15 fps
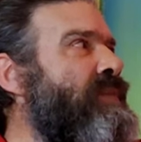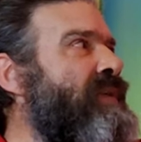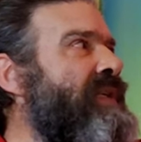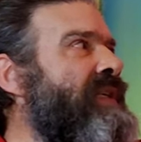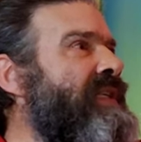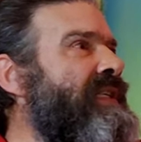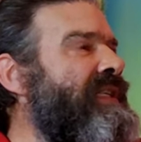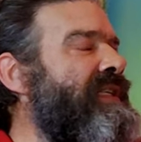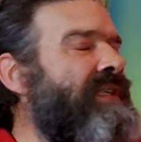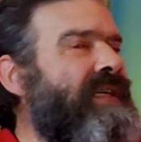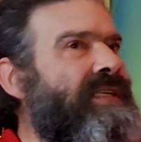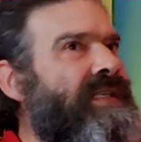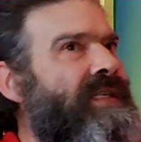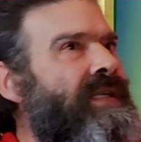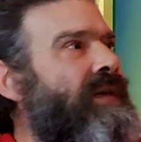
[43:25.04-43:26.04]
abilities,
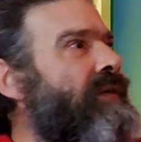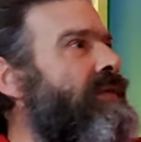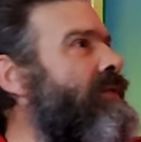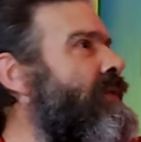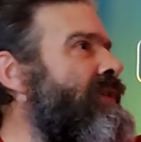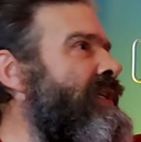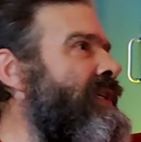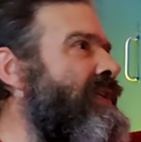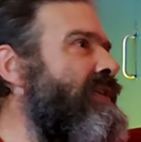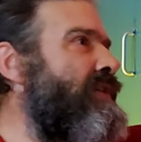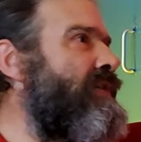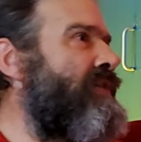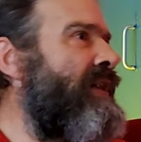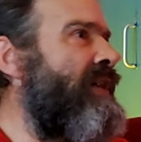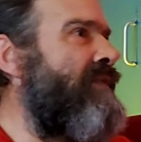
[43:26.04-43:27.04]
has he? No, of course no. he can still
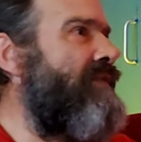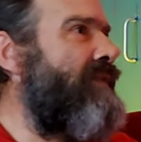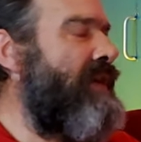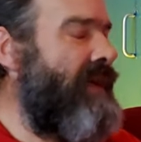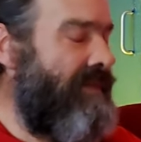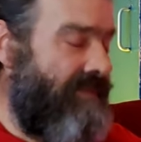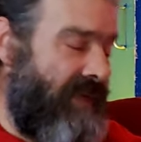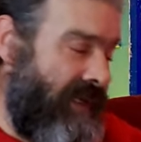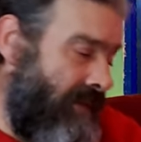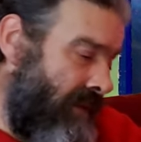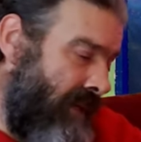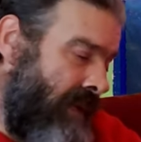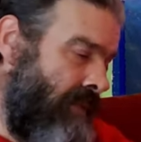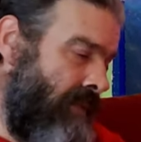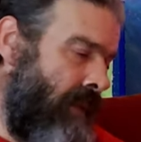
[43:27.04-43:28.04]
drive. Yeah, yeah, yeah
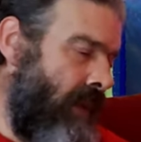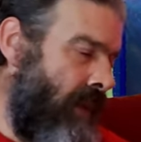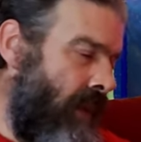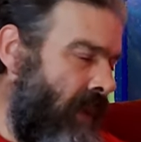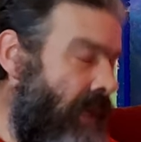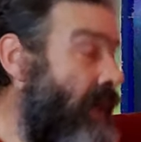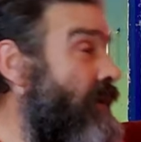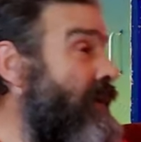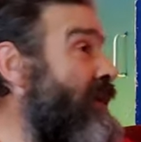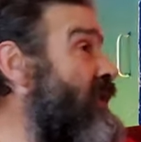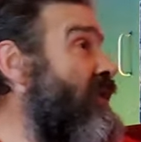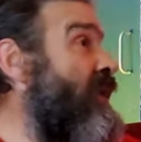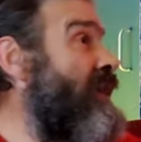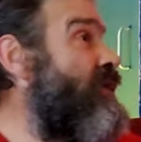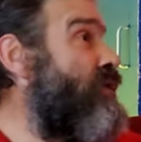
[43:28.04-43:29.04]
okay. Okay, so
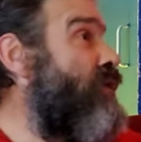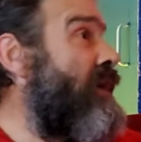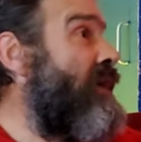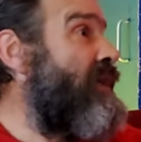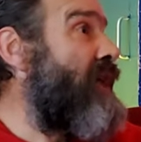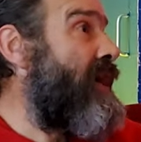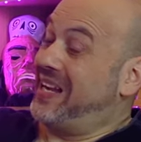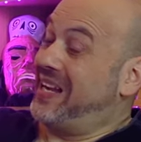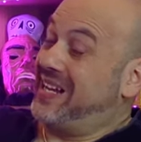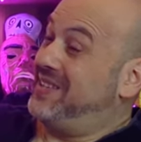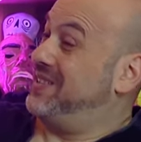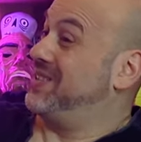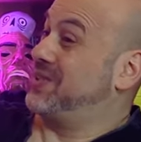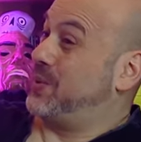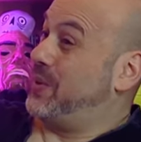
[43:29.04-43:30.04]
Ed's truck is Again,
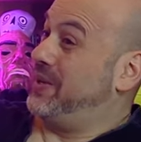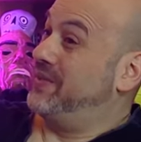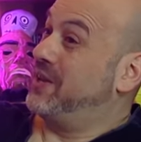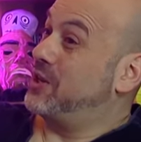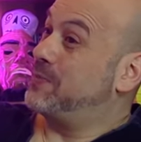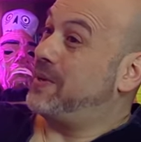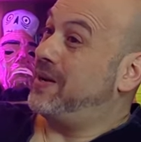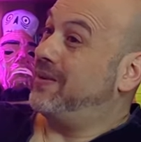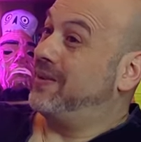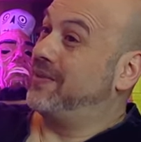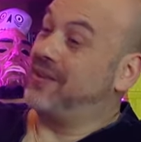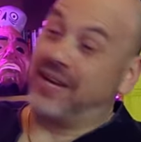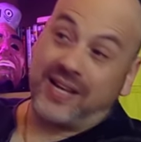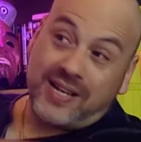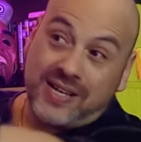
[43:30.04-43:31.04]
there's quite a nice parallel
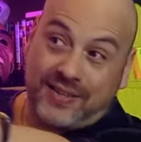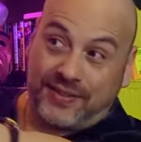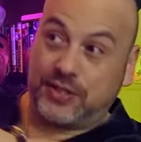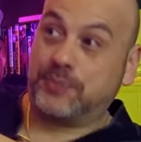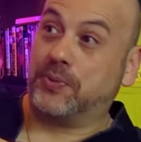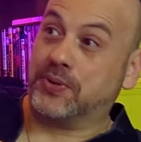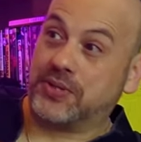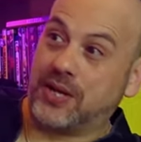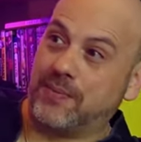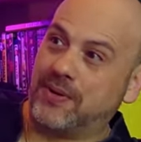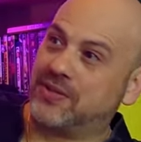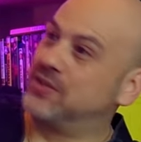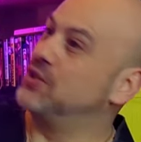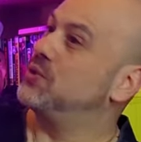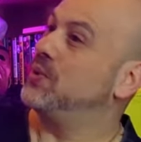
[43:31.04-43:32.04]
there. They spot it
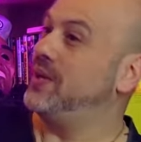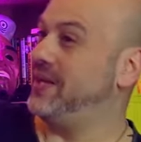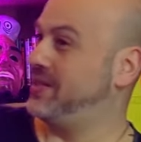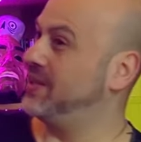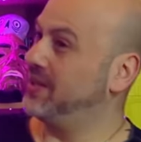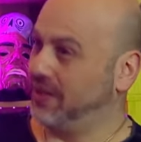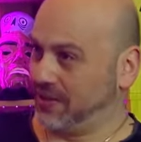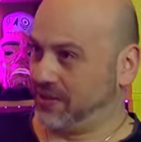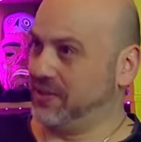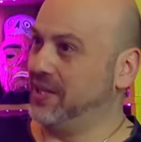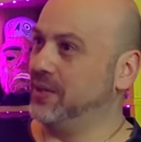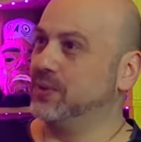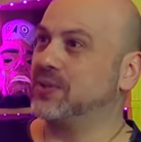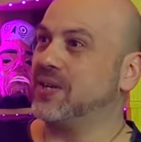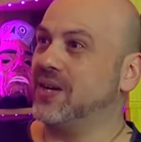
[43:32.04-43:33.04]
amongst the trees, like Neil's